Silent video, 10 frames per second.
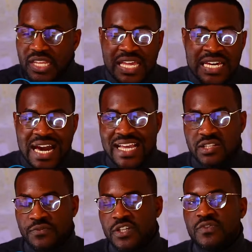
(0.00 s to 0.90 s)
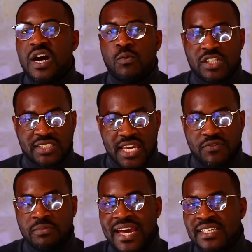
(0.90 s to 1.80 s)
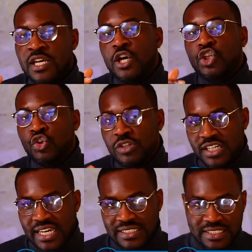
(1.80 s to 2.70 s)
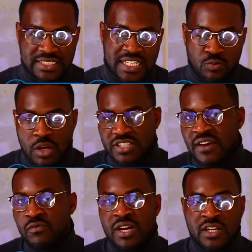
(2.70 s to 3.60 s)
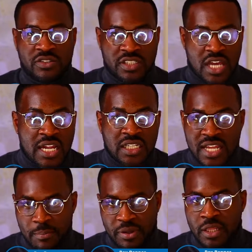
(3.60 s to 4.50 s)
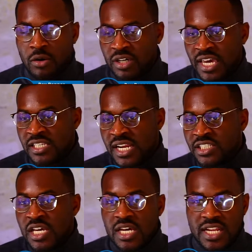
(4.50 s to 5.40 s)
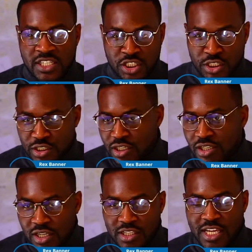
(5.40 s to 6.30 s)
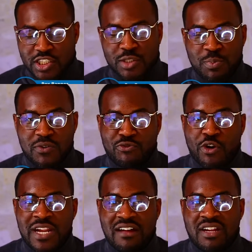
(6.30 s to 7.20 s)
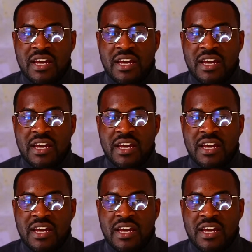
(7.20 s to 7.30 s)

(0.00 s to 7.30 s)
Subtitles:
guys, the first thing I want to say from that is you can get success whilst everyone else is under their pillow. Okay, so that's just that's just being thrown out there.